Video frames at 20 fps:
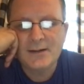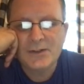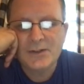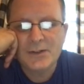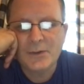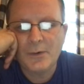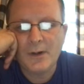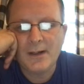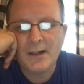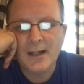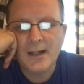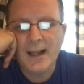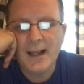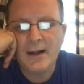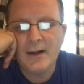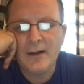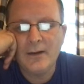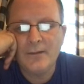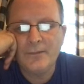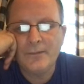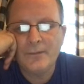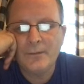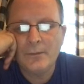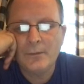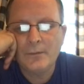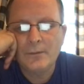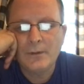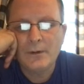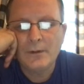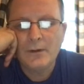She went negative
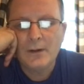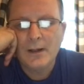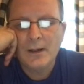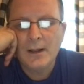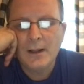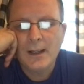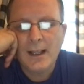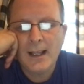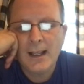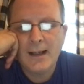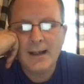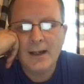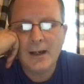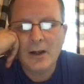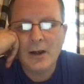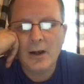and then